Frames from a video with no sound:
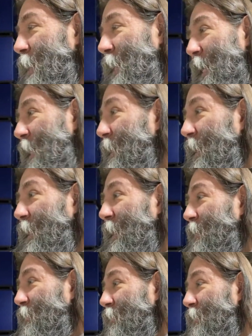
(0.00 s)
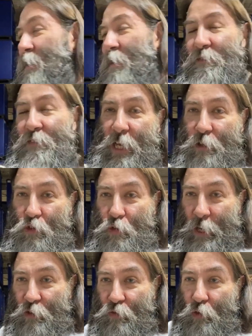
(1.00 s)
And, you know, I've got
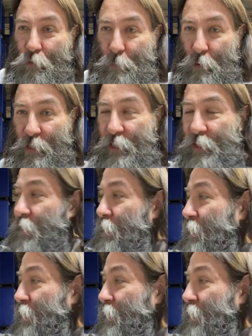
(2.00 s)
transfers printing